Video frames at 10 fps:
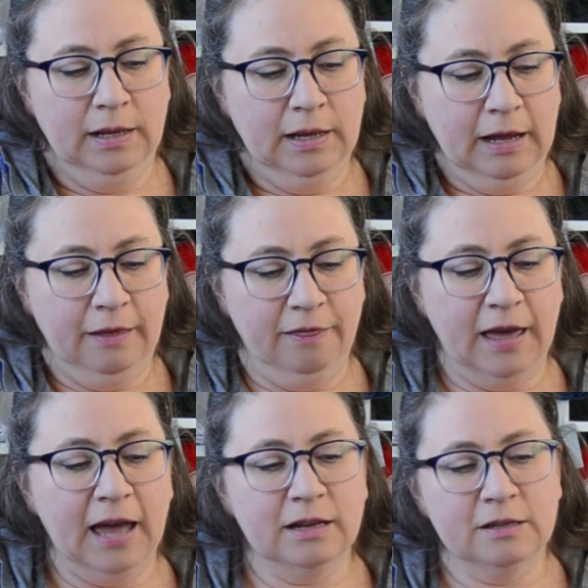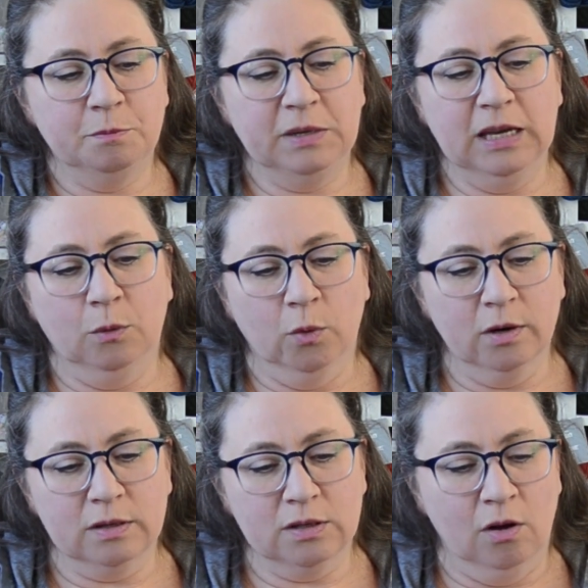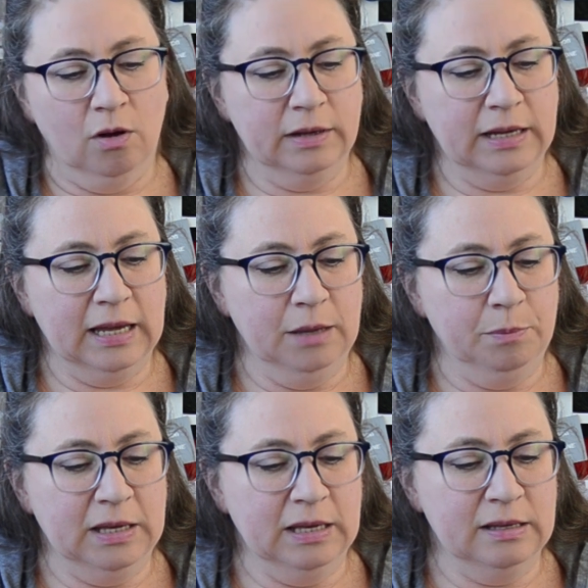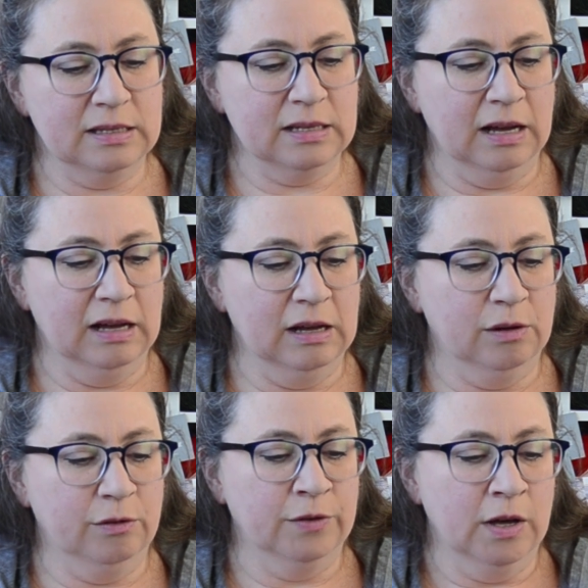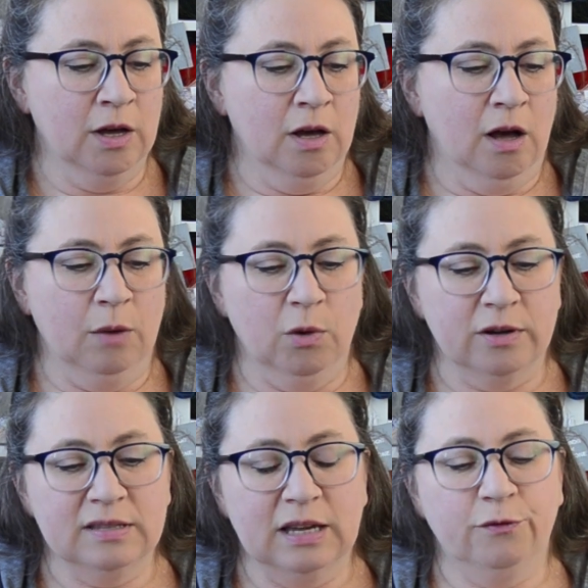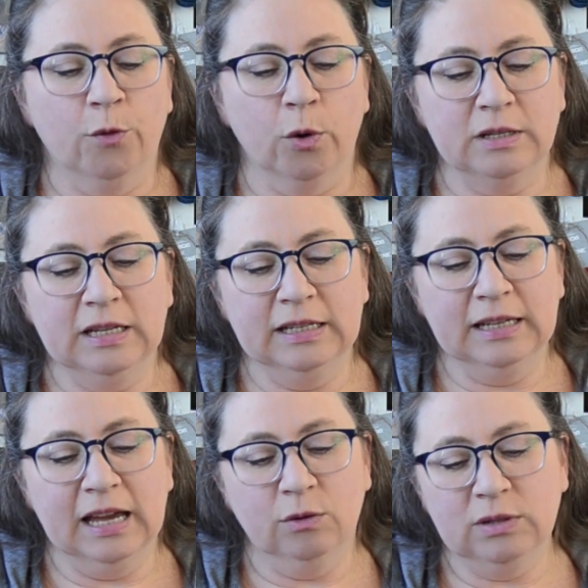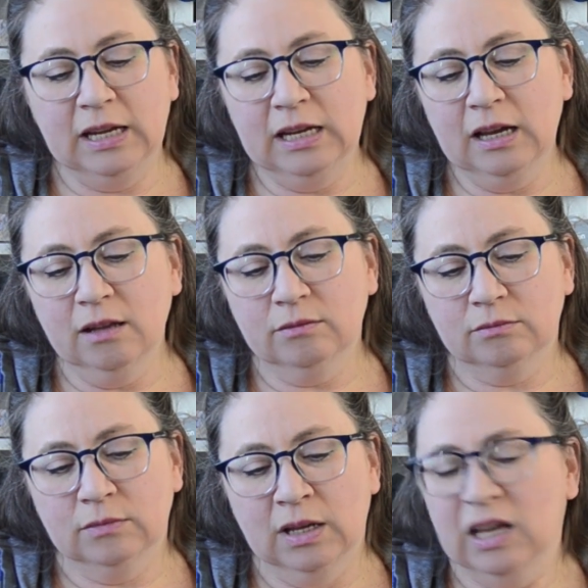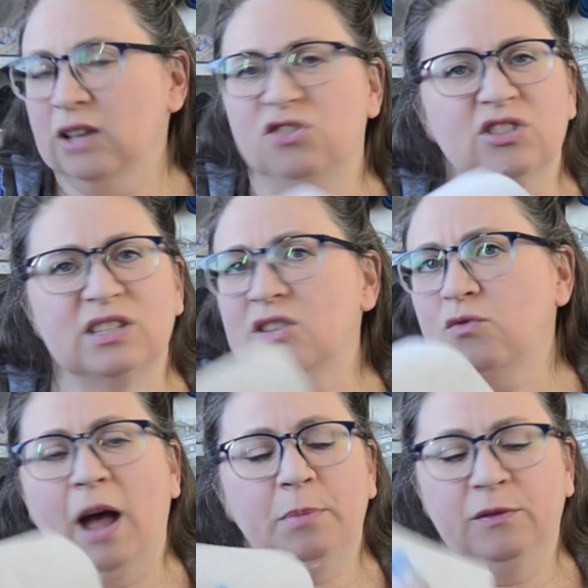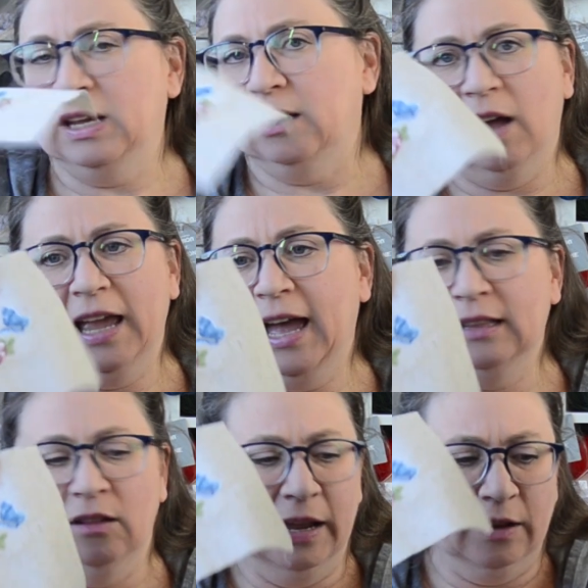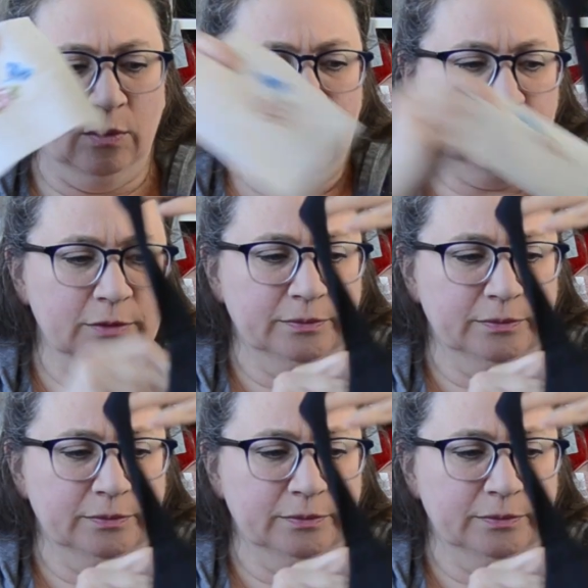And that is being worked on a piece of, I want to say 14 count Aida. It's just a scrap of Aida I had lying around.